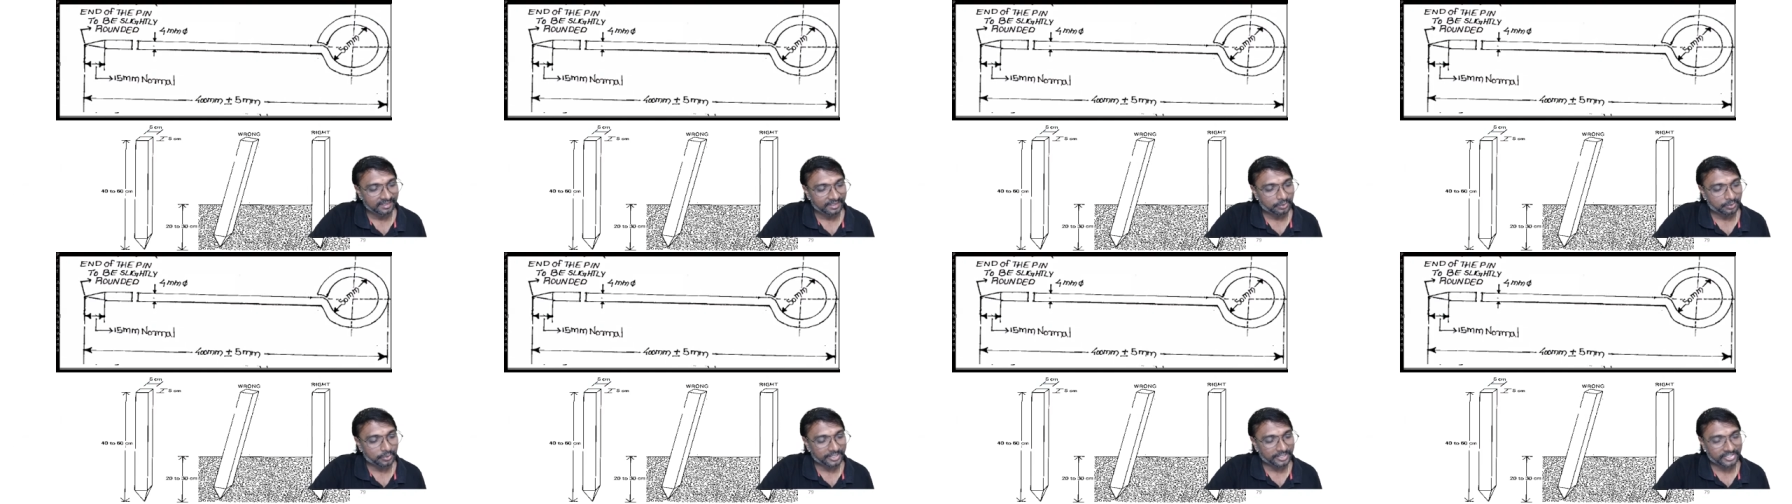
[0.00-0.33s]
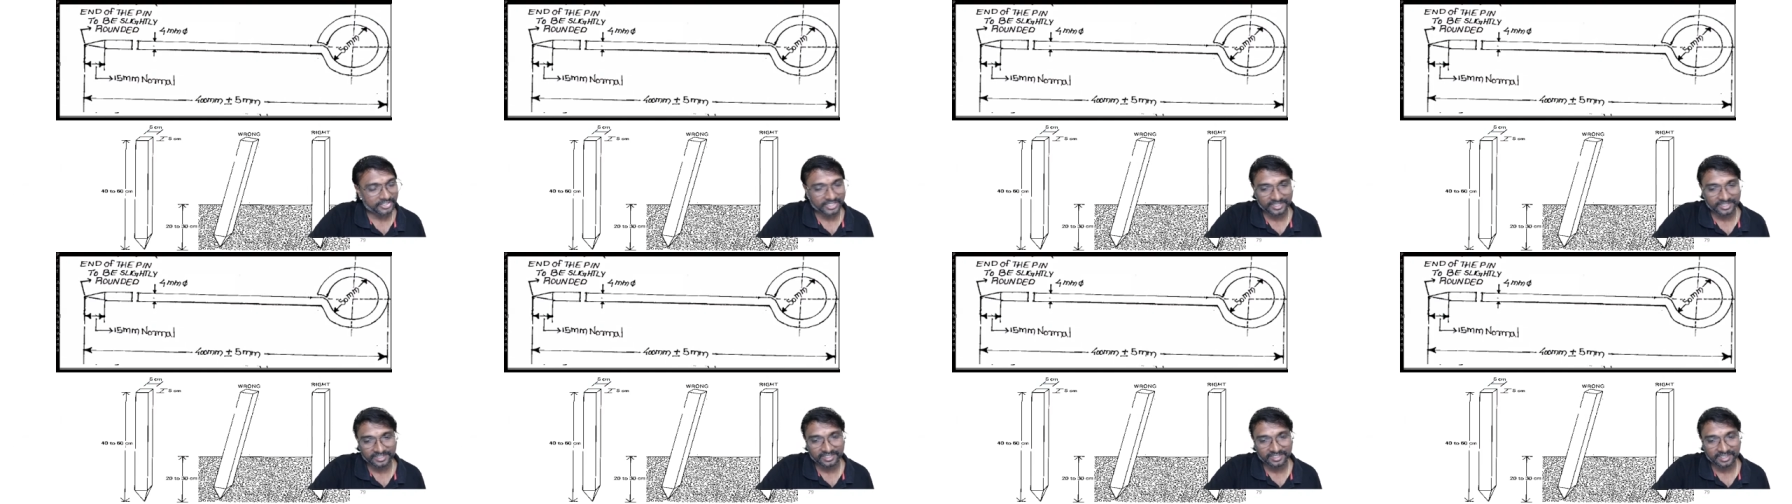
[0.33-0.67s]

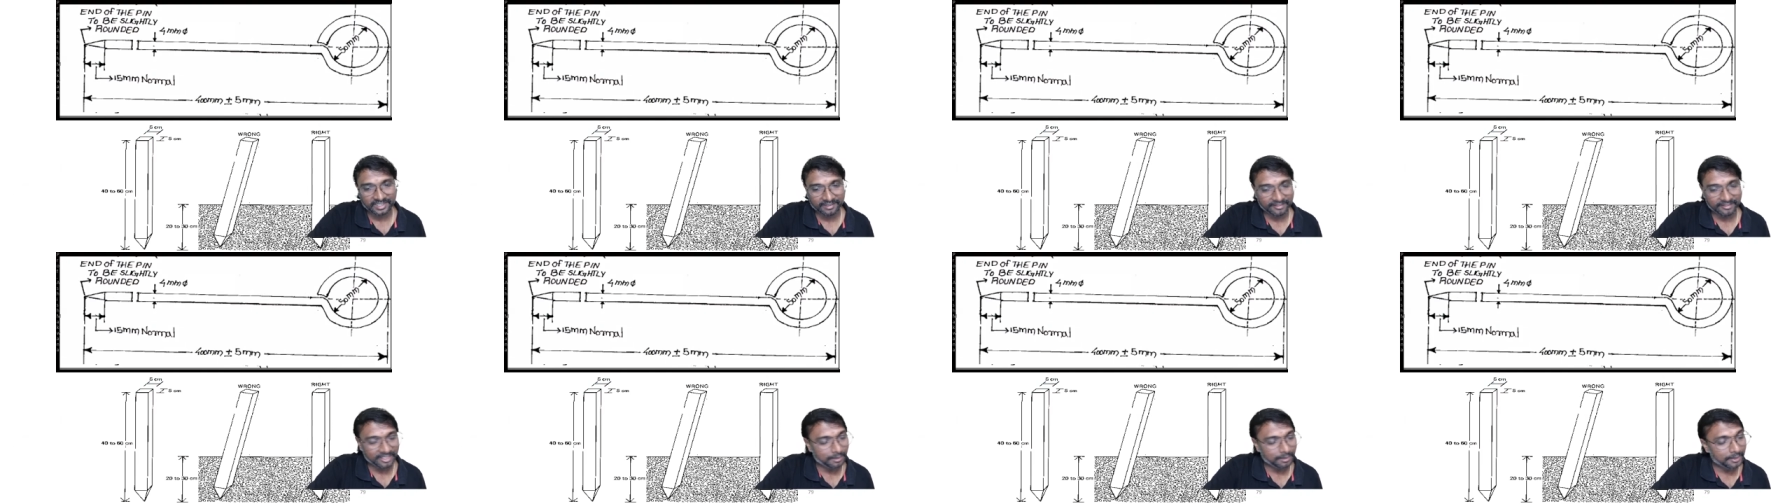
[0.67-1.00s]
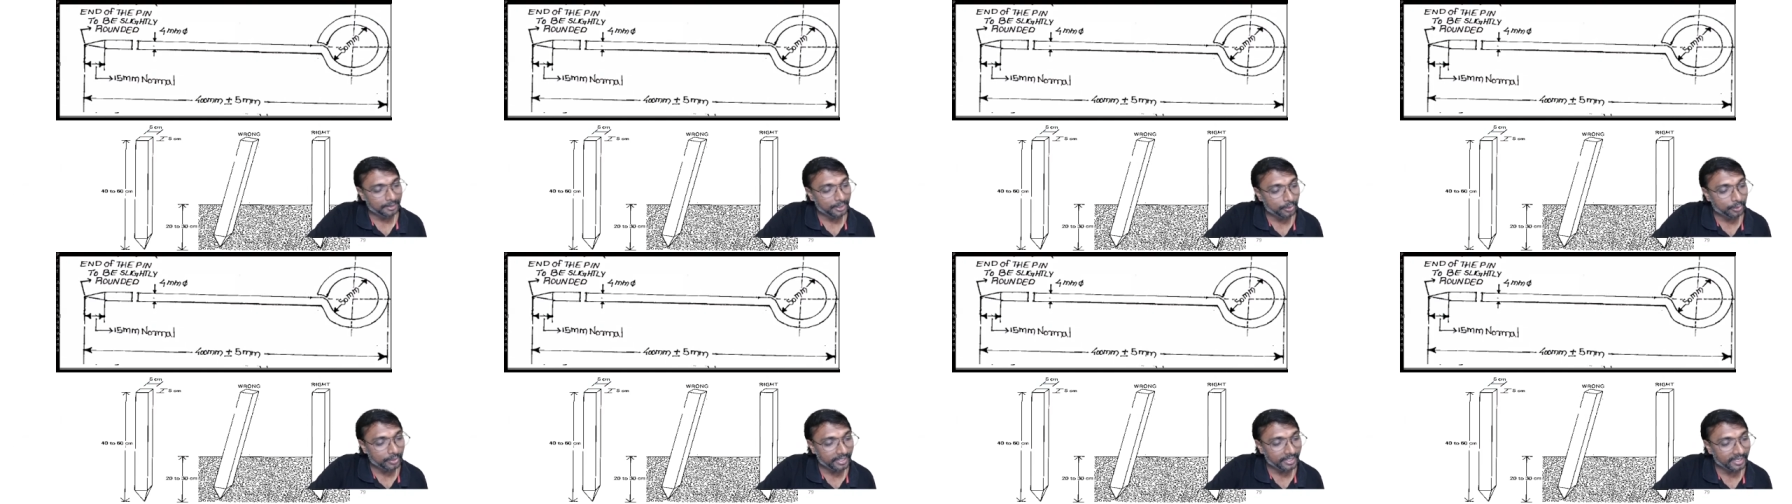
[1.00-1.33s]
Questions we'll
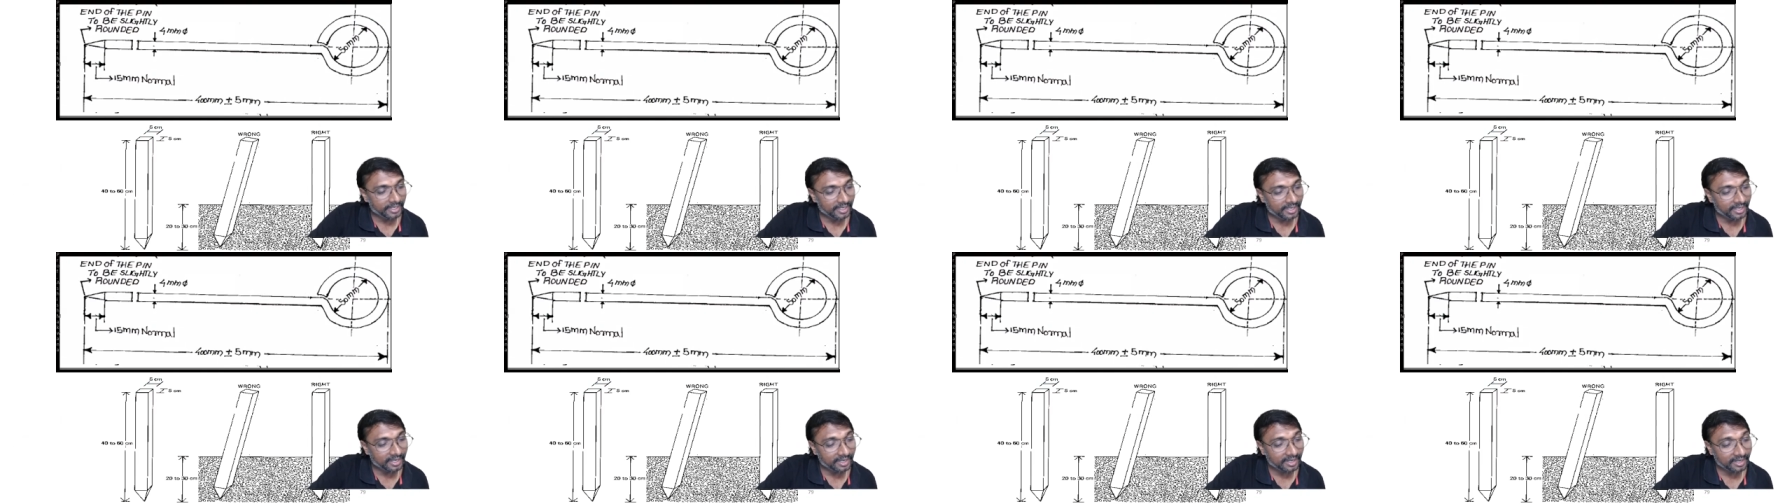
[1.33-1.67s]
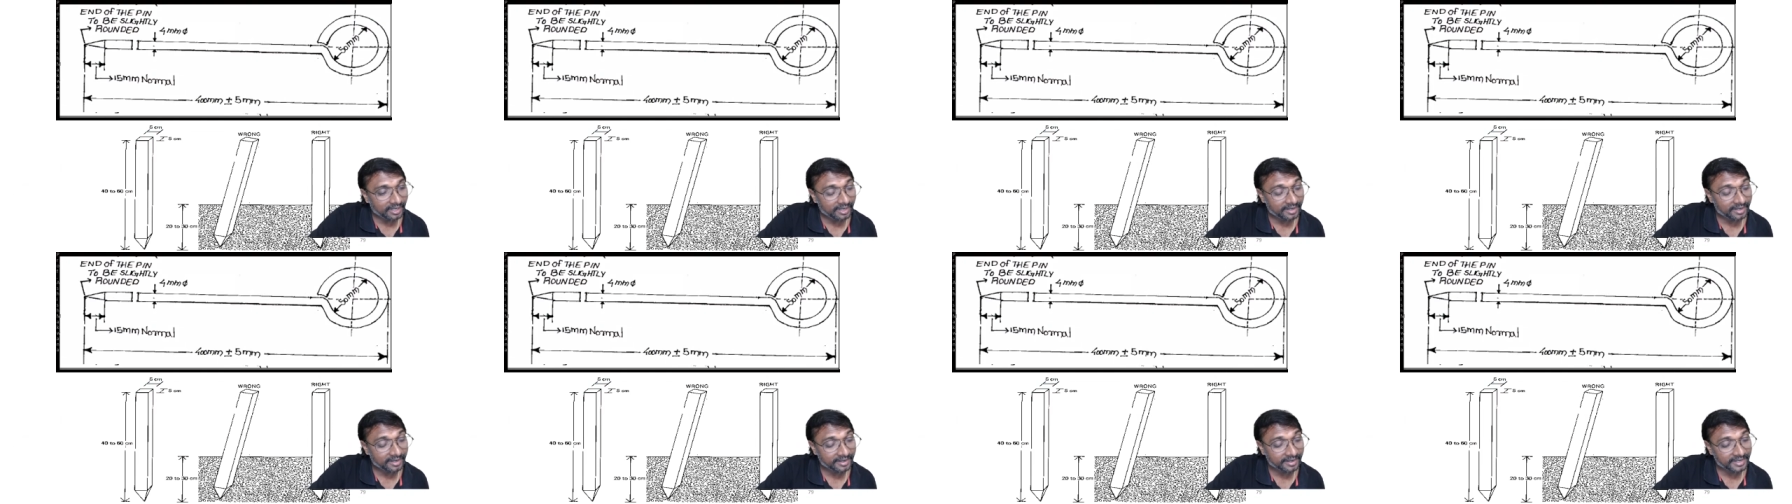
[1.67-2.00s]
be doing
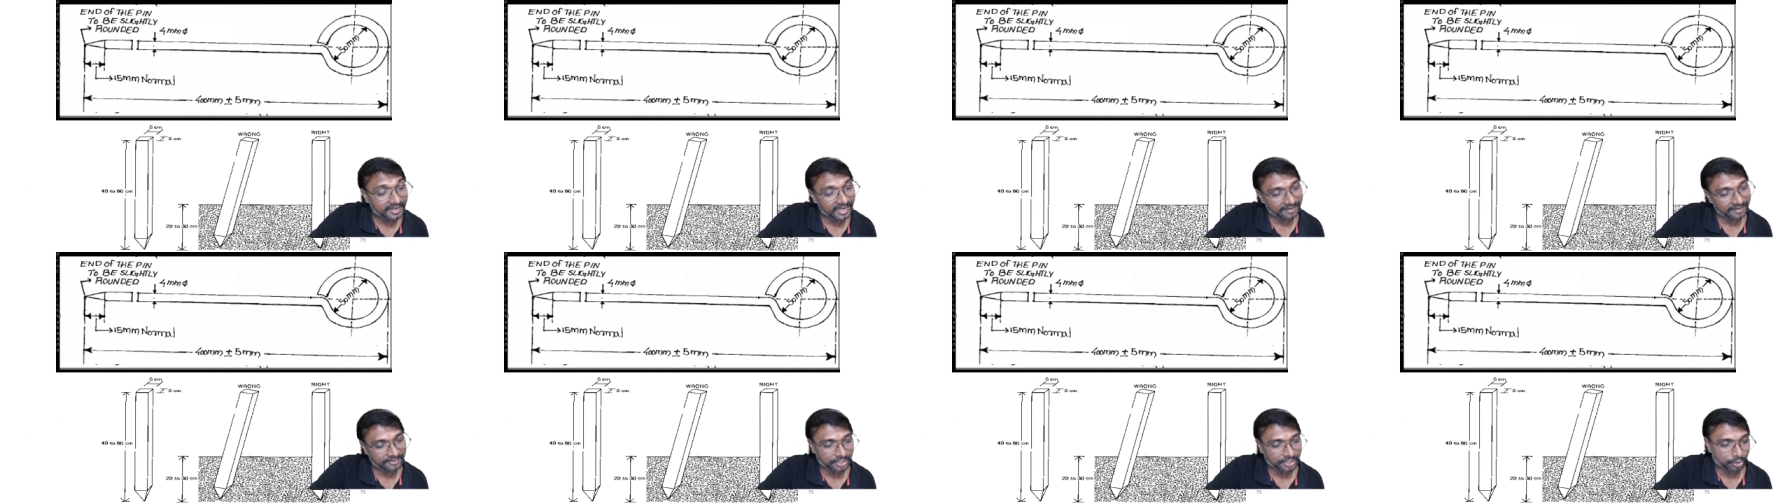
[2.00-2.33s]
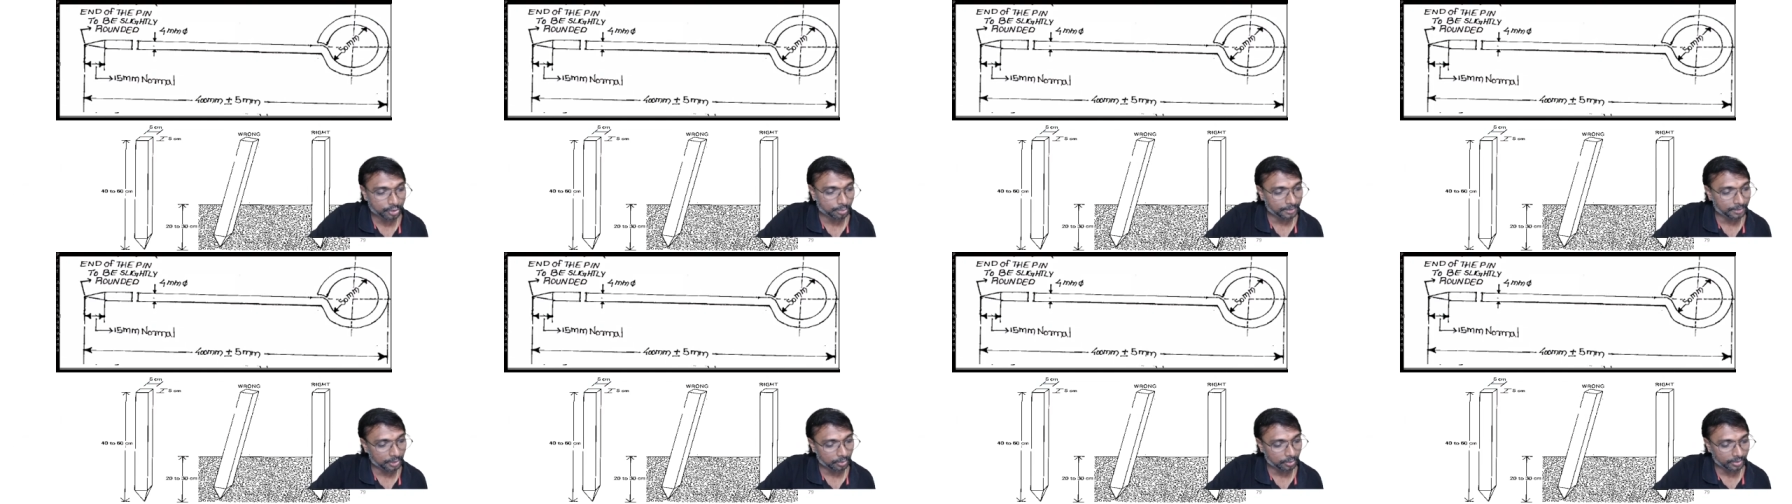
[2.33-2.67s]
day after
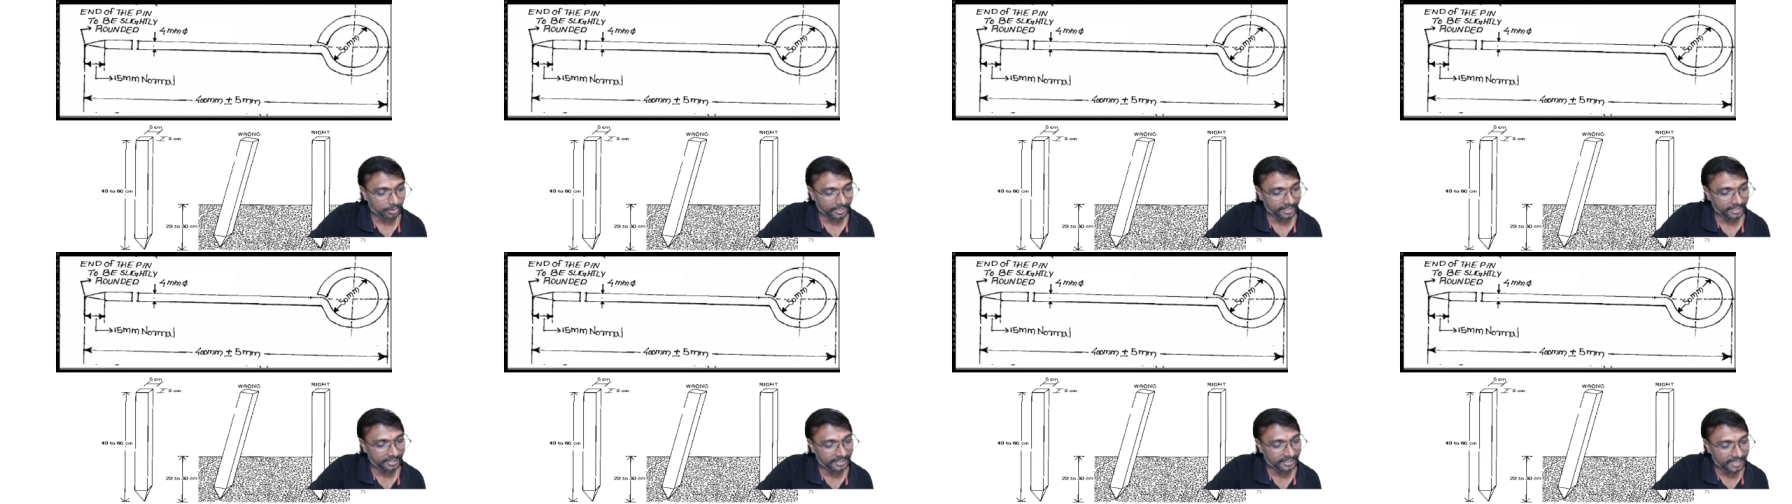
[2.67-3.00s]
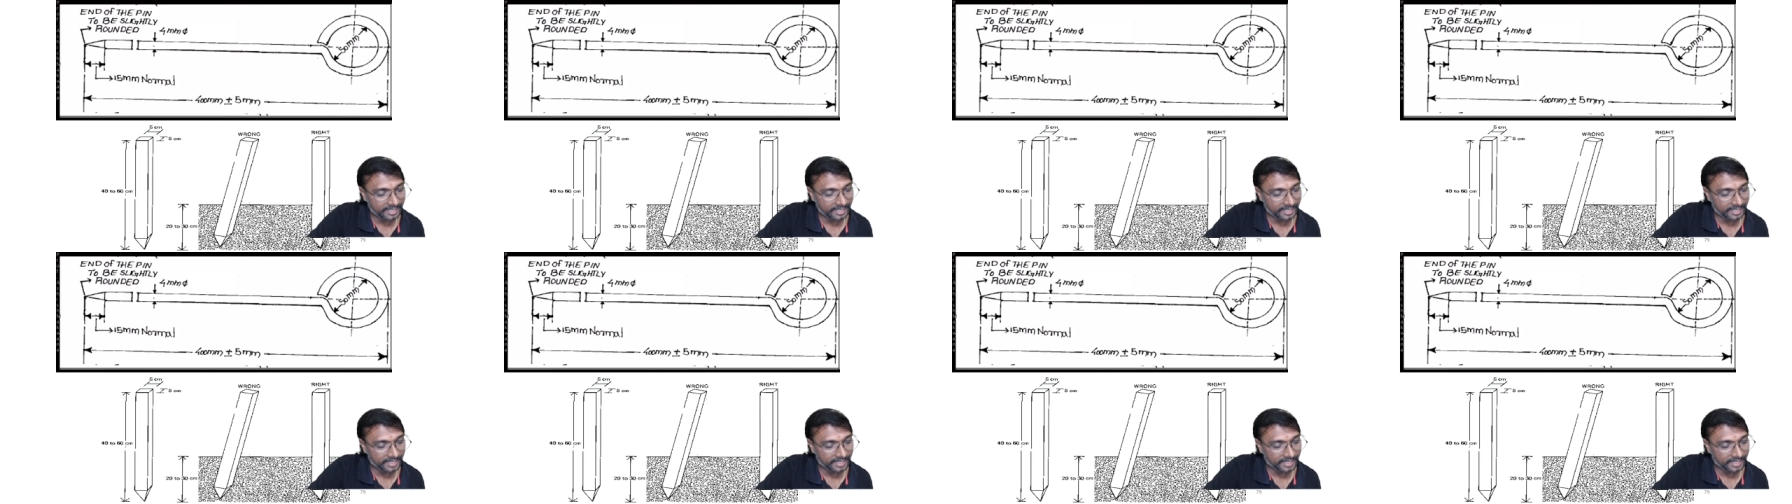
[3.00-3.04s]
tomorrow, right?